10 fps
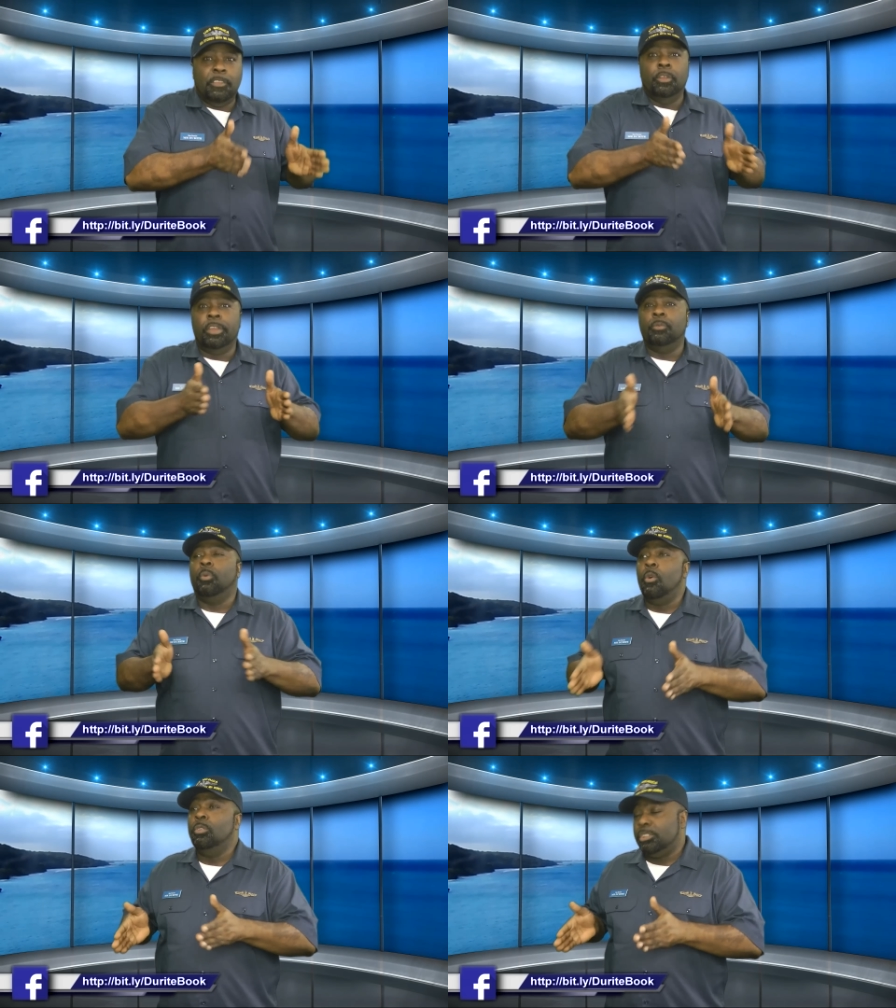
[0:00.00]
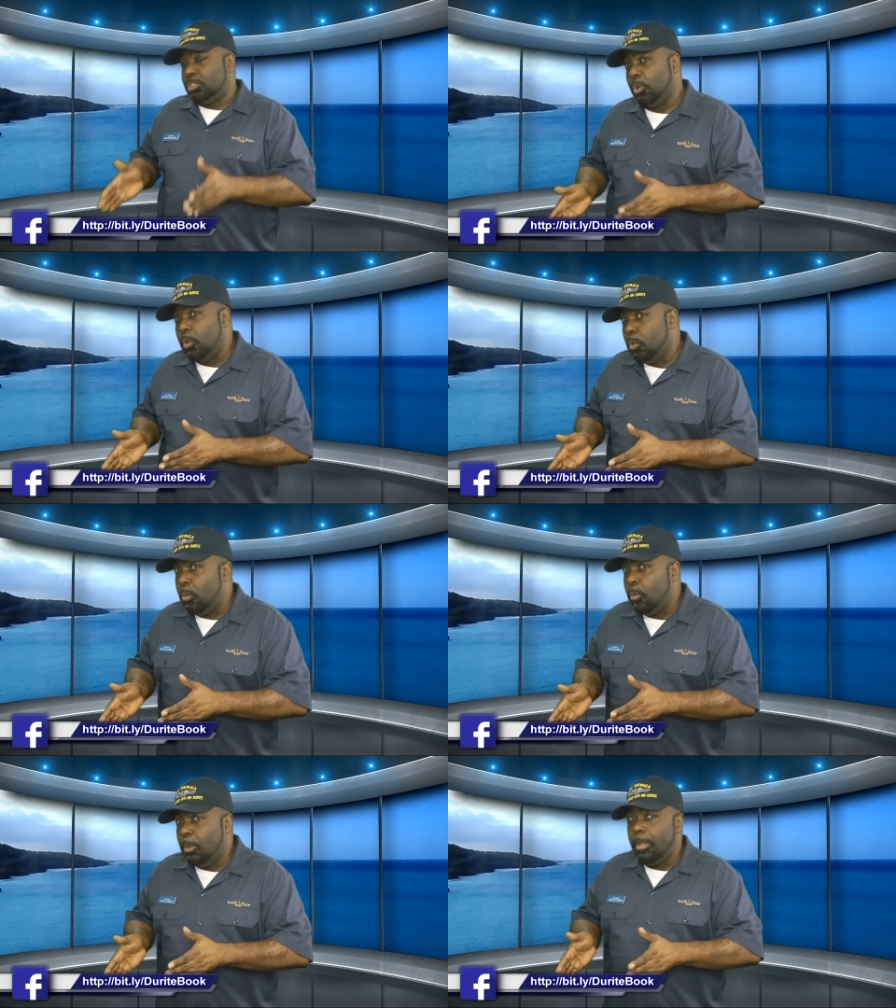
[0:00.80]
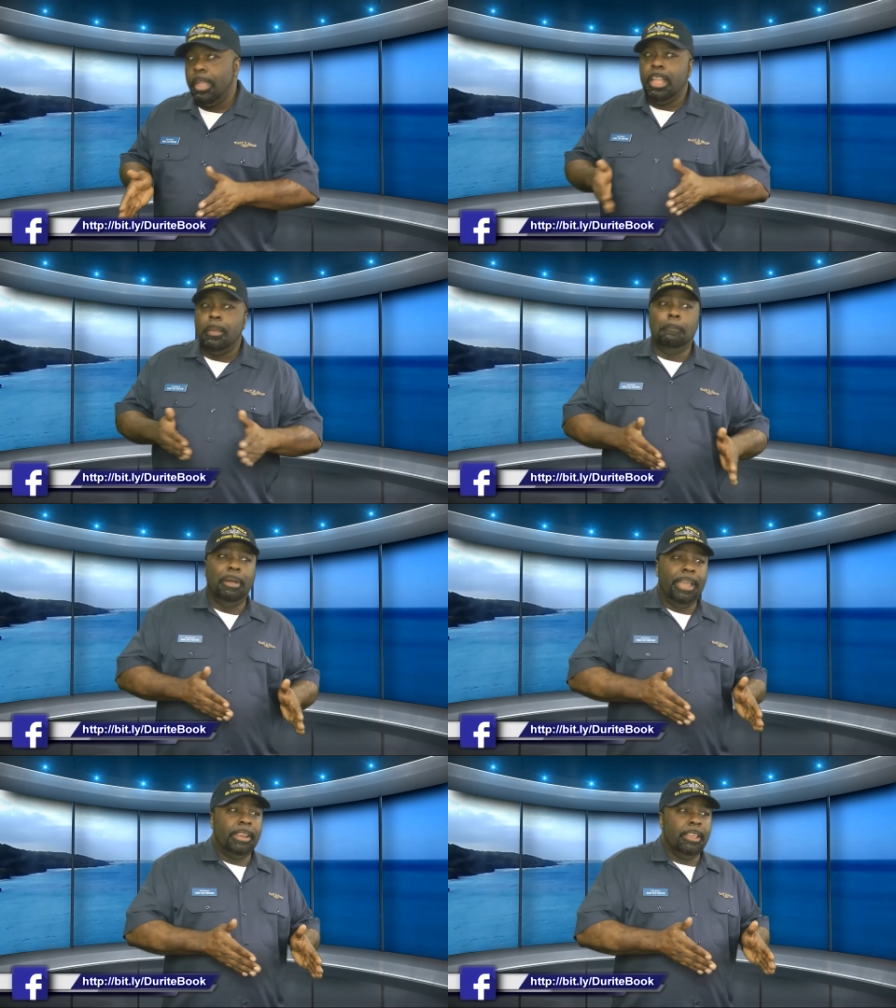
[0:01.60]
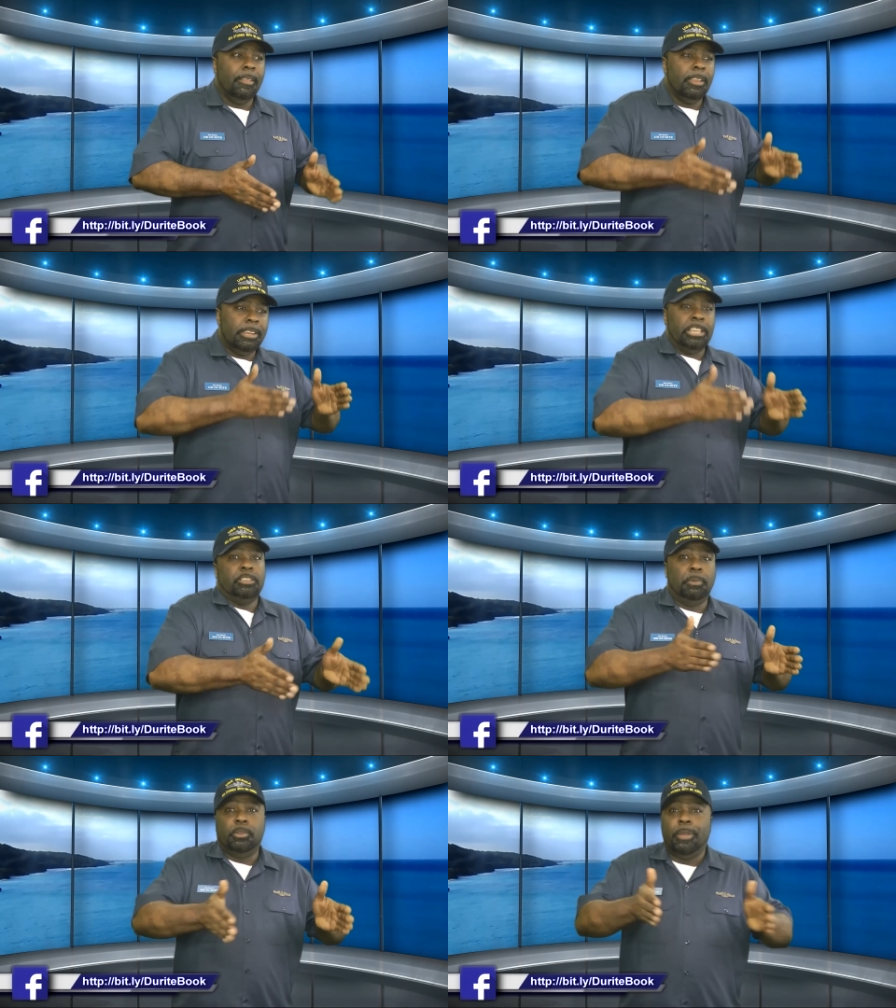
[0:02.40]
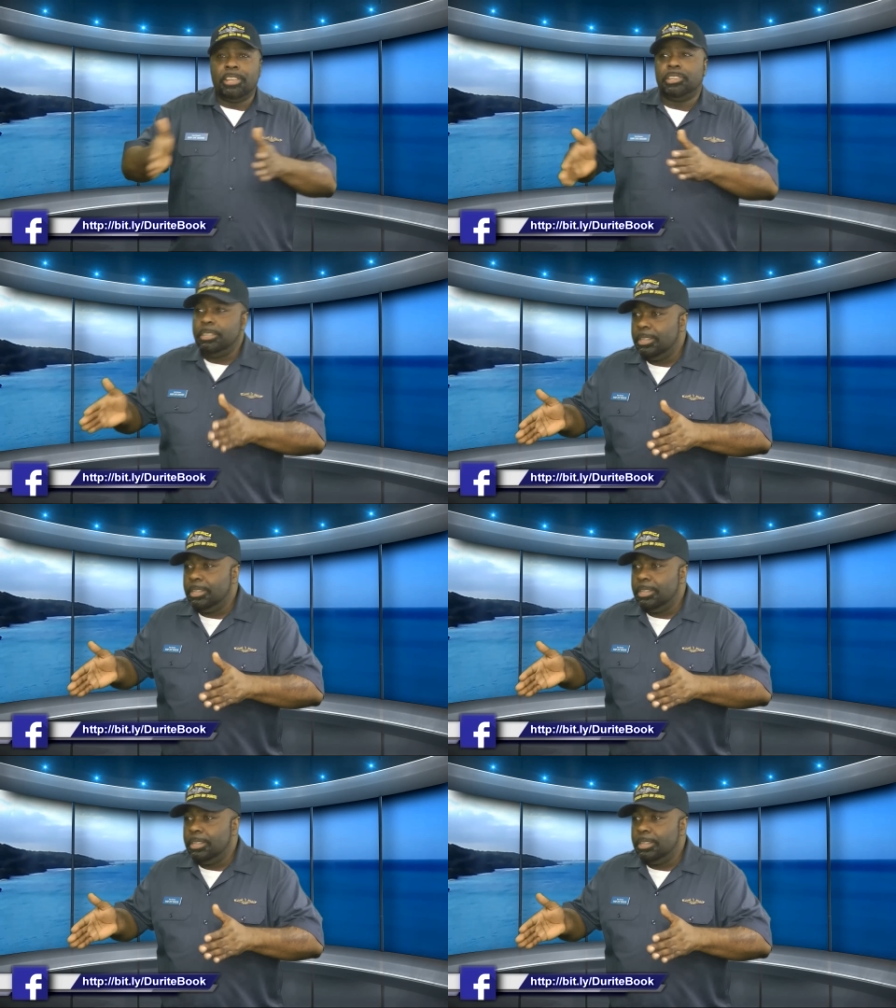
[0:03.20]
you enrolled at school, but there's a progression.